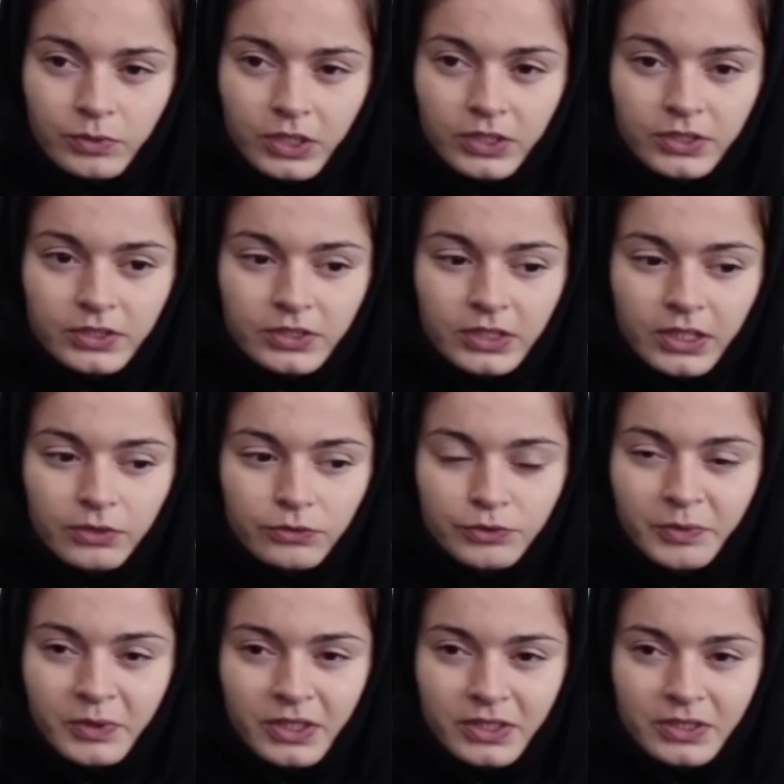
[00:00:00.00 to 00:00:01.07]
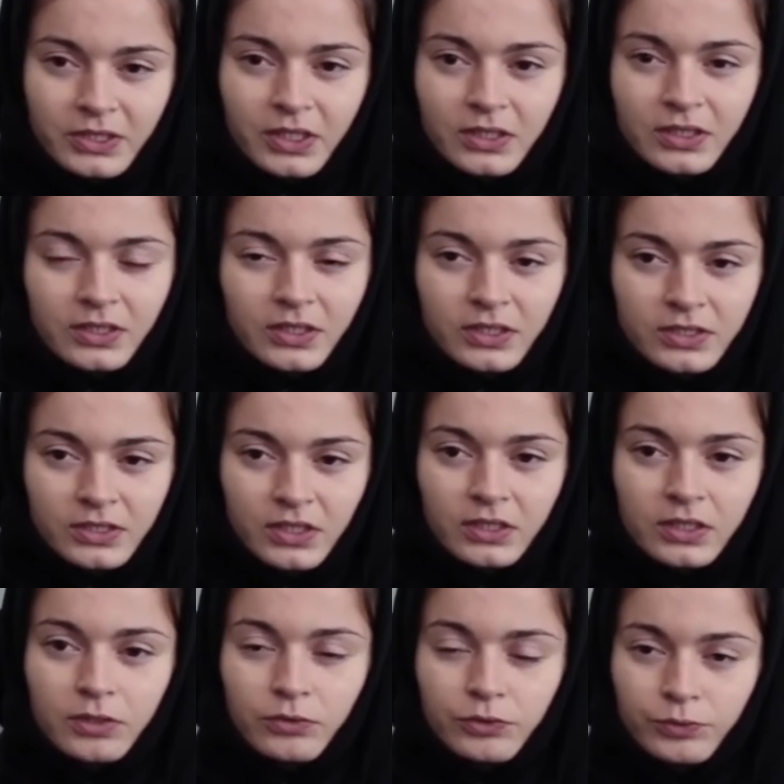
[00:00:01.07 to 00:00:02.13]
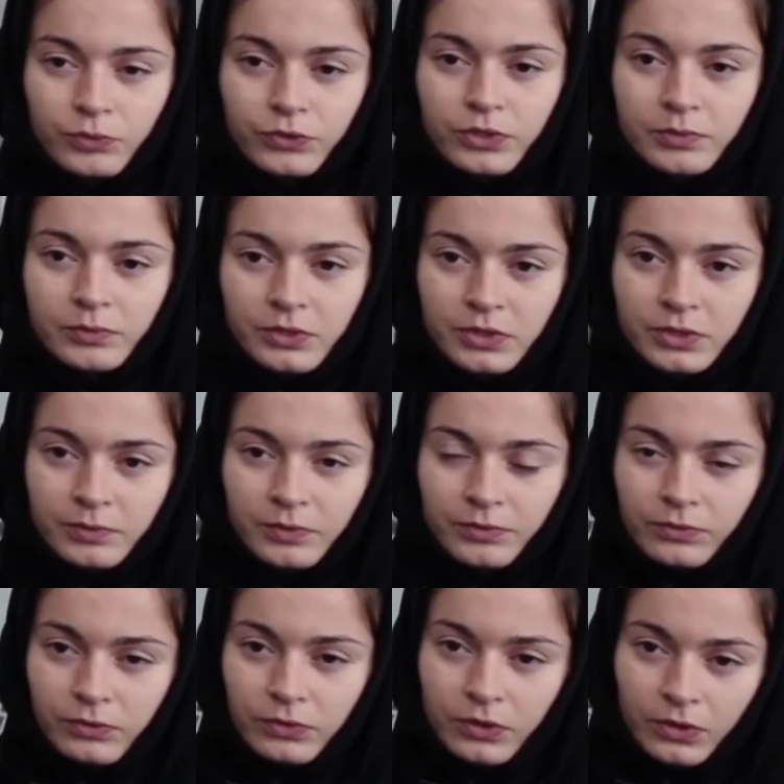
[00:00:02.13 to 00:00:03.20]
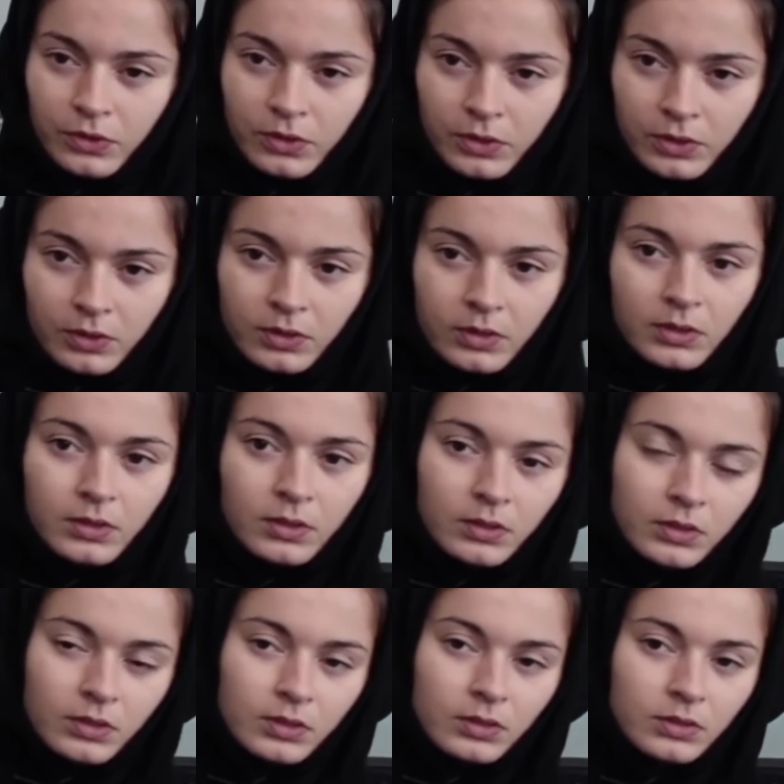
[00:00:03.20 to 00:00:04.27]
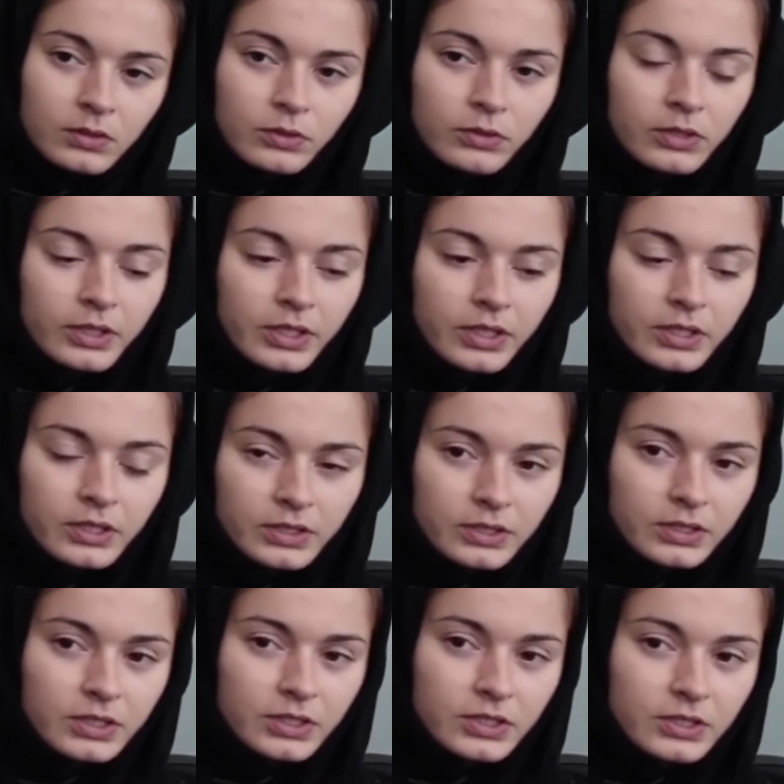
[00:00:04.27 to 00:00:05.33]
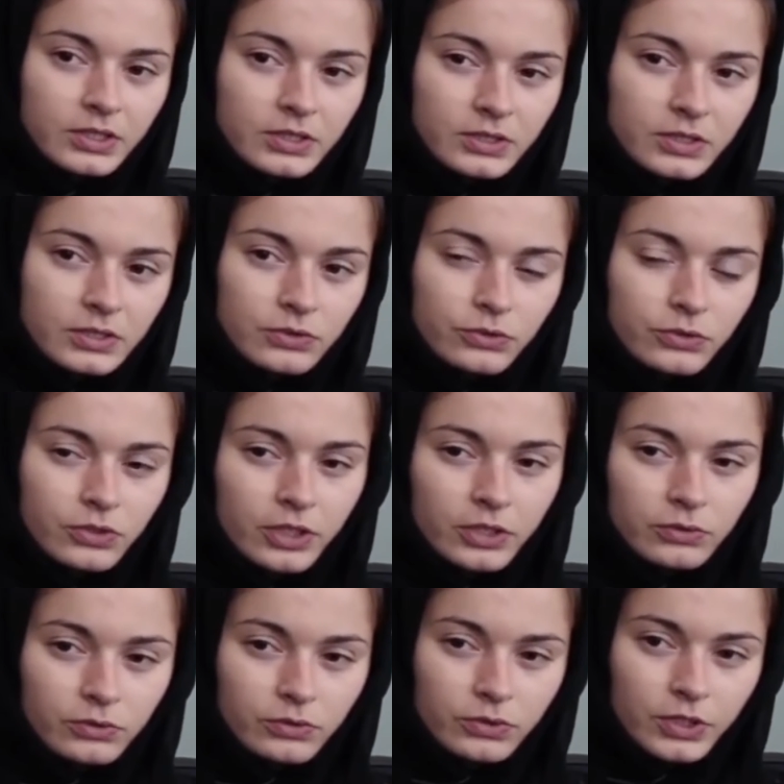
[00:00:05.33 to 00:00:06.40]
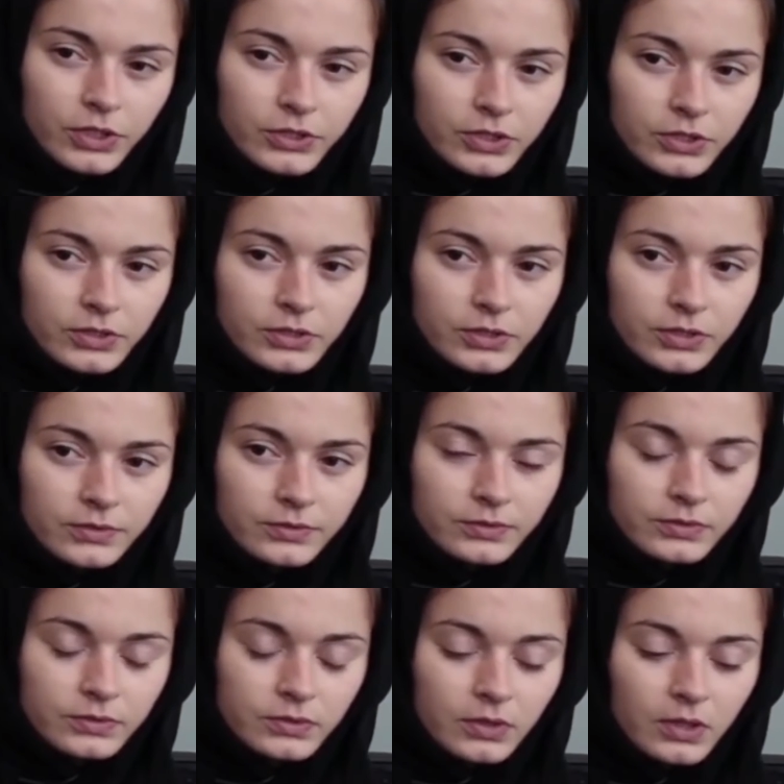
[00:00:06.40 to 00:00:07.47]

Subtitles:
Because like Uzbekistan, Tatarstan, there was Muslims since before. Not like Christians as Ukraine or Russia itself.